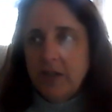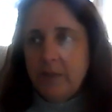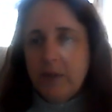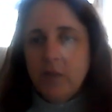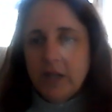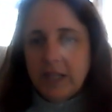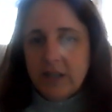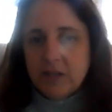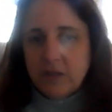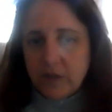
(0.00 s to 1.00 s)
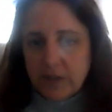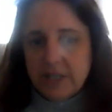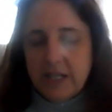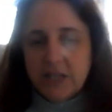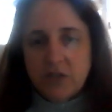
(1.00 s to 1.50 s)
I'd been working there as a
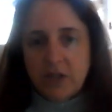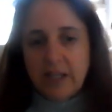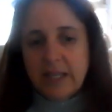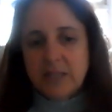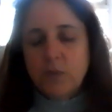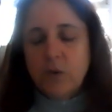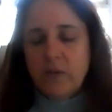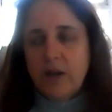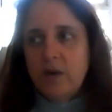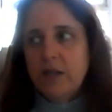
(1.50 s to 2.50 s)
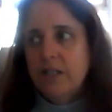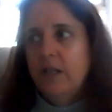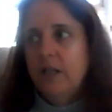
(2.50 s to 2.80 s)
volunteer to try and get a more varied